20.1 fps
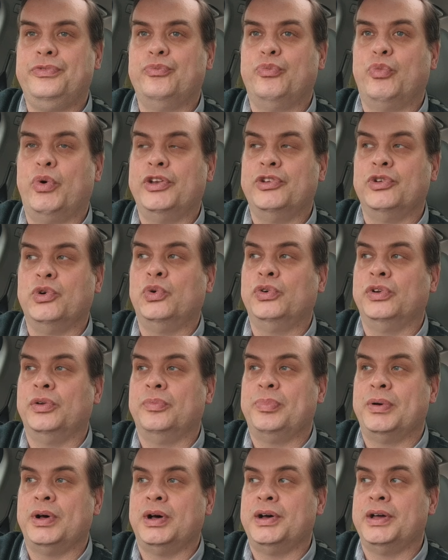ones
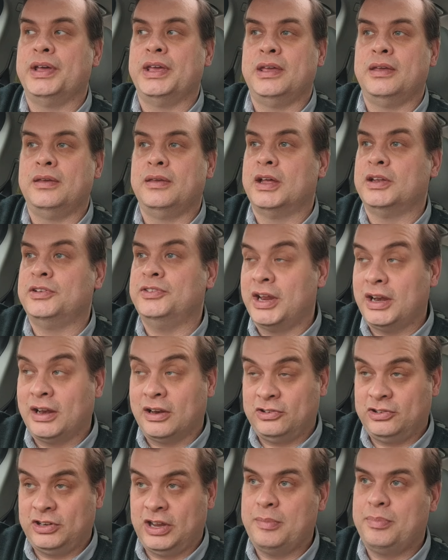ordered by a
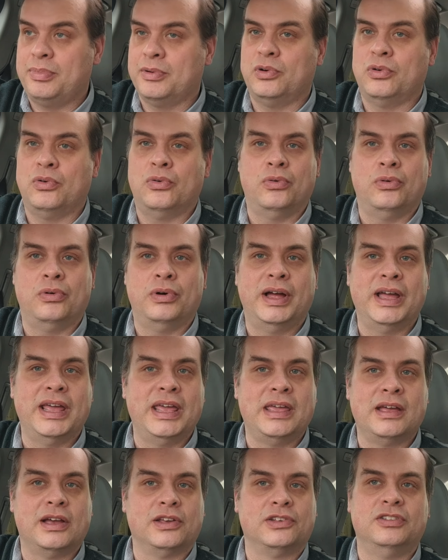dealership or
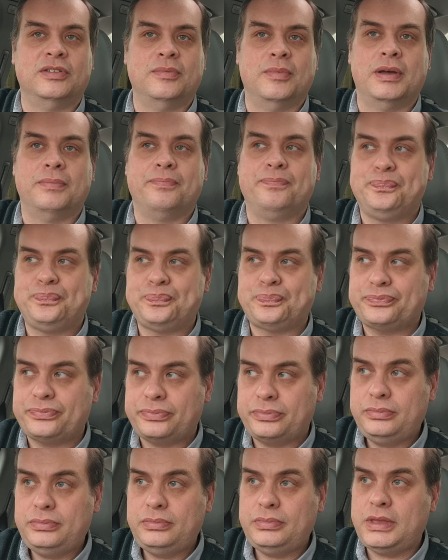a customer
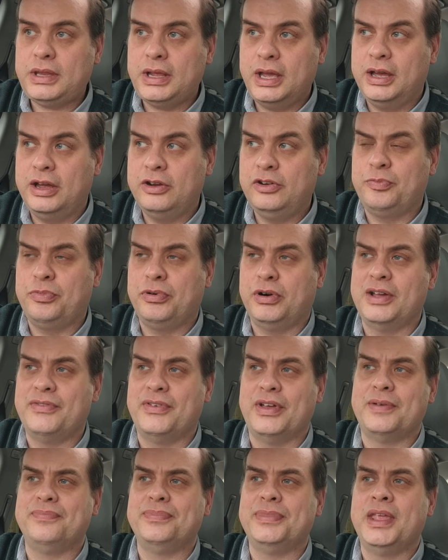who's
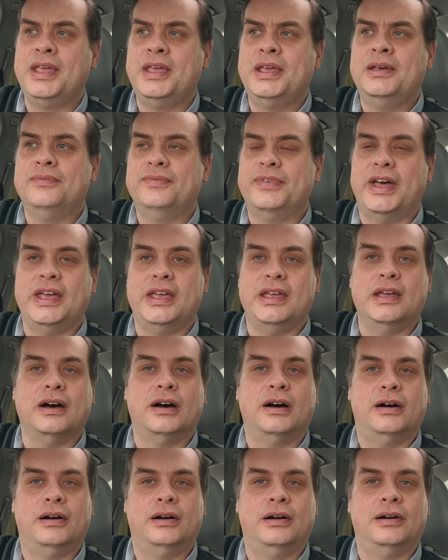private. They
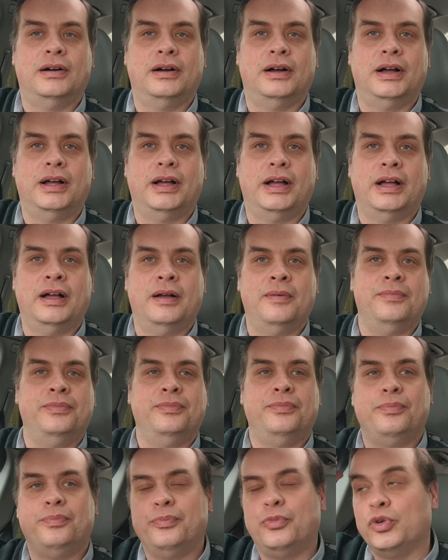are
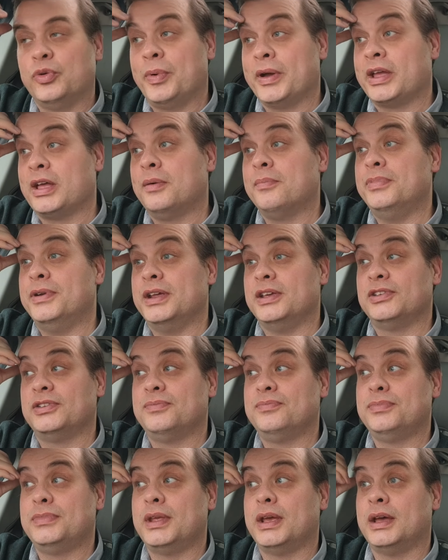bought by
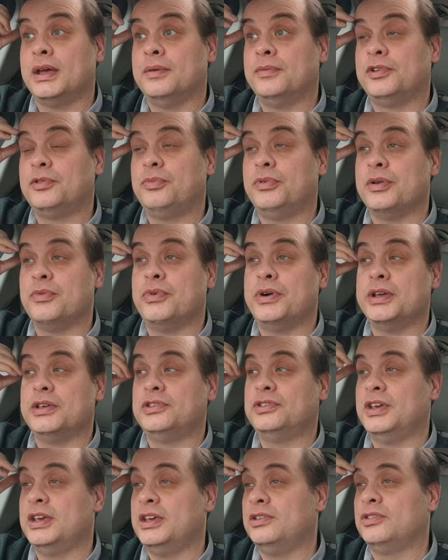companies. It's probably why you
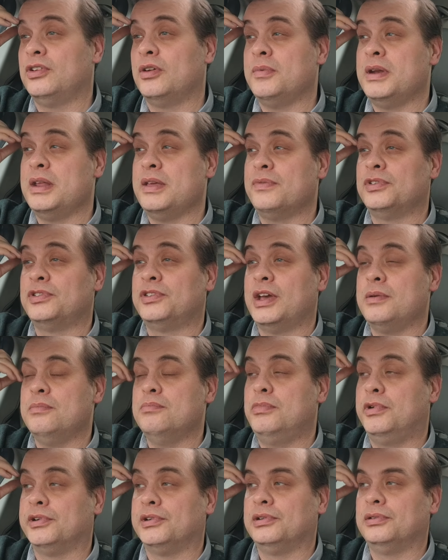see so many of the
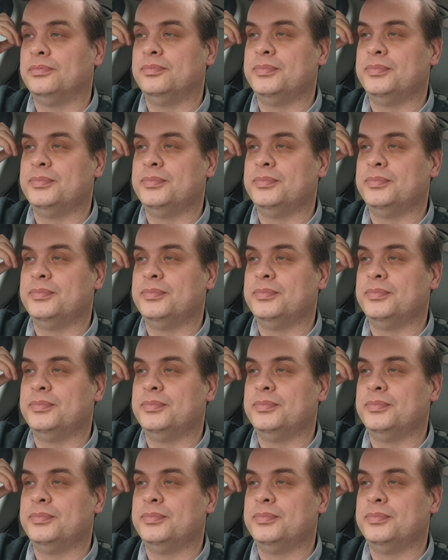same model